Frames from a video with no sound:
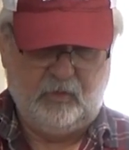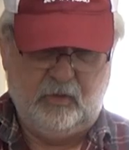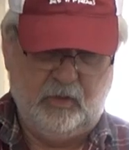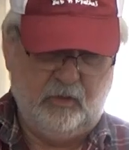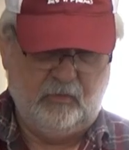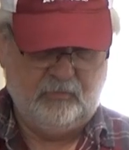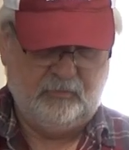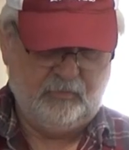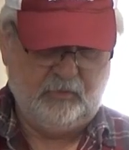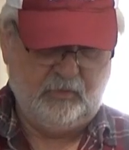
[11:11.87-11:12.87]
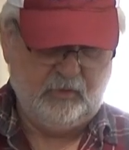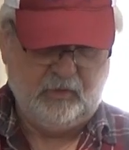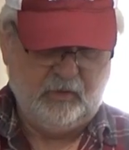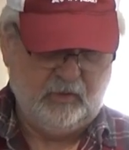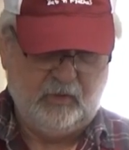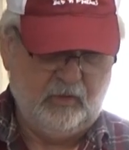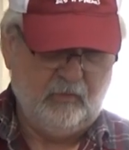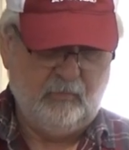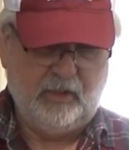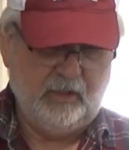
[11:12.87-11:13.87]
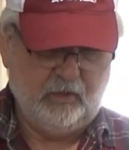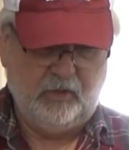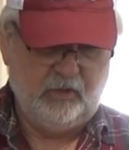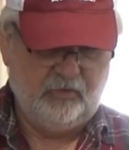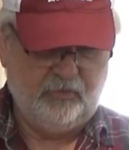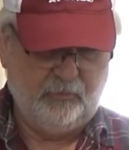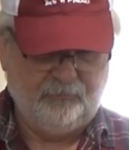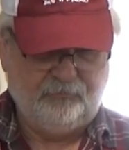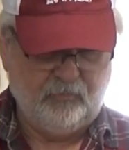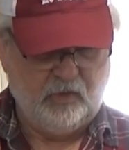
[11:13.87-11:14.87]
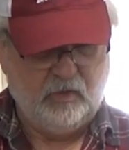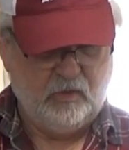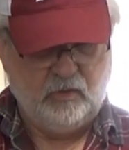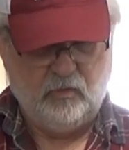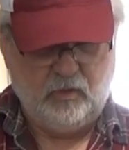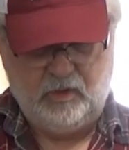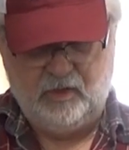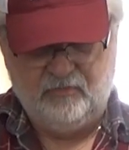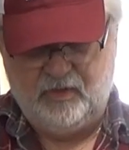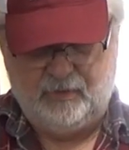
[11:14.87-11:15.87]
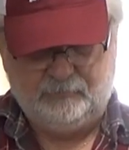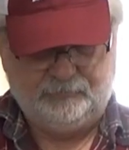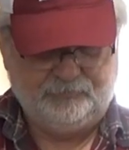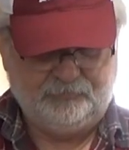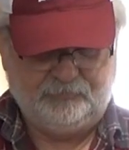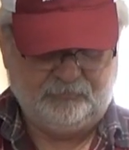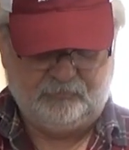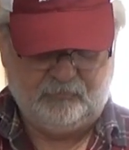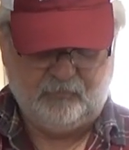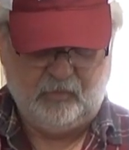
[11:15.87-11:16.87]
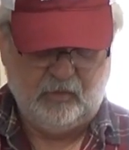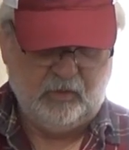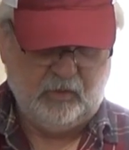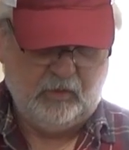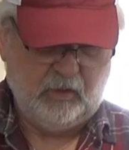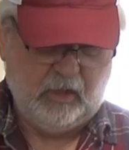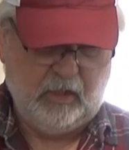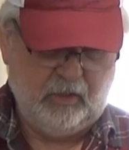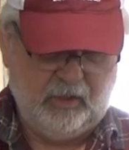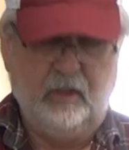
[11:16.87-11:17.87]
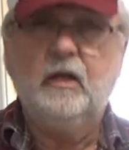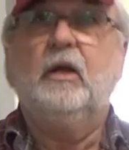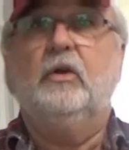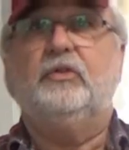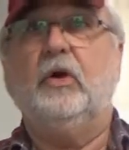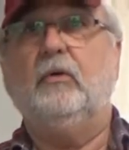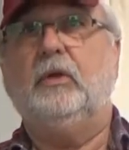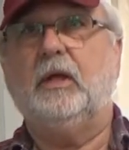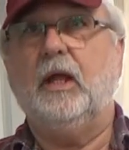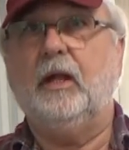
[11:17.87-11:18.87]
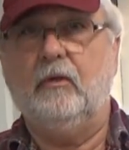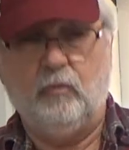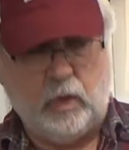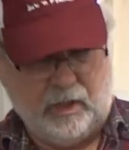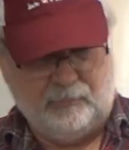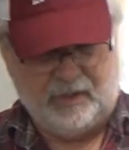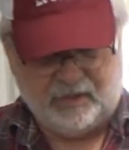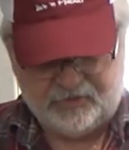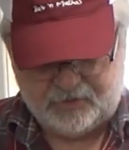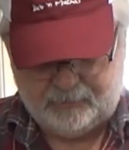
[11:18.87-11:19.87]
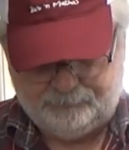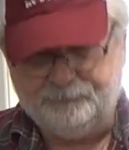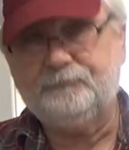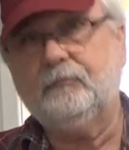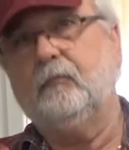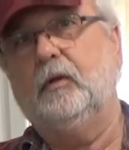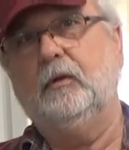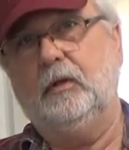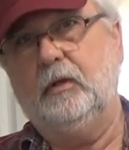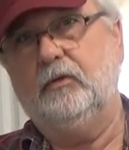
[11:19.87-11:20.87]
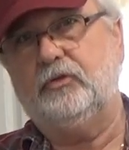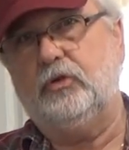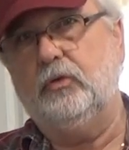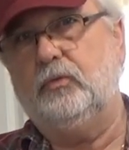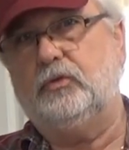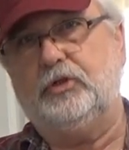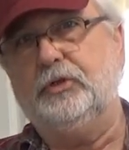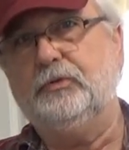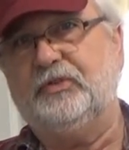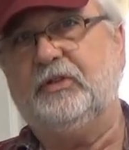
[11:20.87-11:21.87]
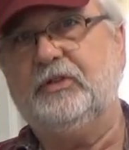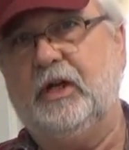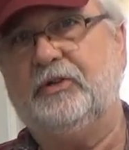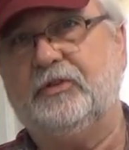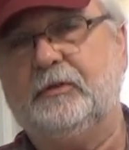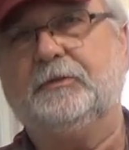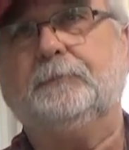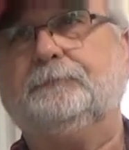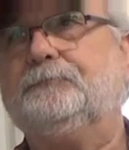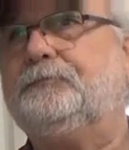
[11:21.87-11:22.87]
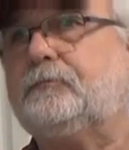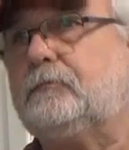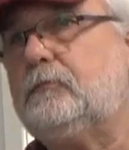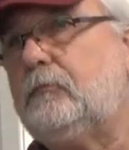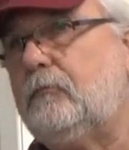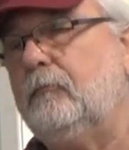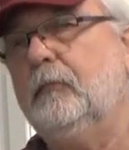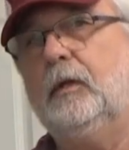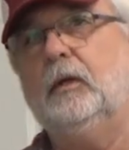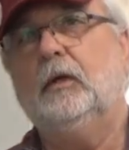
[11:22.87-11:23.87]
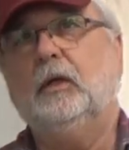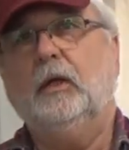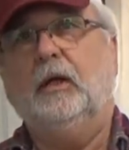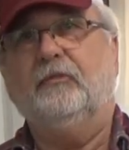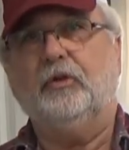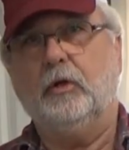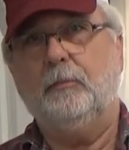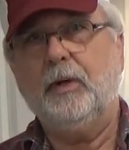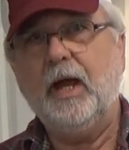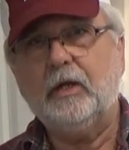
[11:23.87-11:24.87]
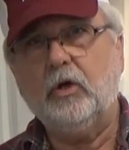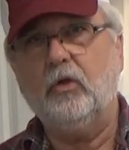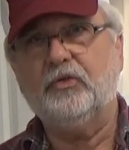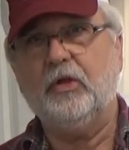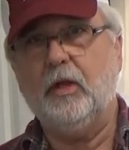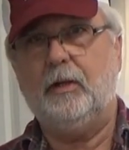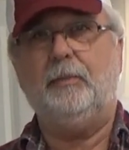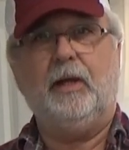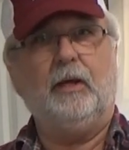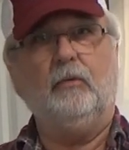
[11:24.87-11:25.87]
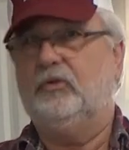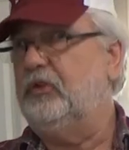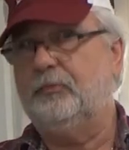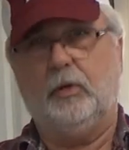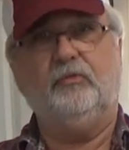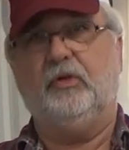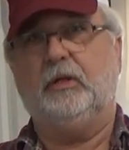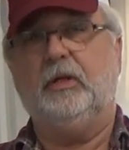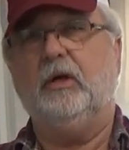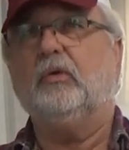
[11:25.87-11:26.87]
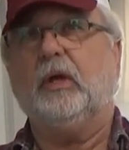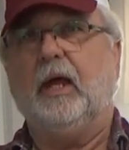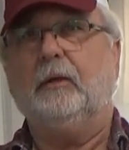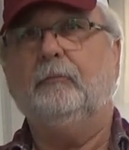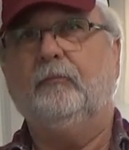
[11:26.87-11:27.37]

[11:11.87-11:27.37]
you know, my goodness, we love that. All right, so you got it well mixed. Two suggestions. If you're going to buy coleslaw in a bag, which is perfectly okay,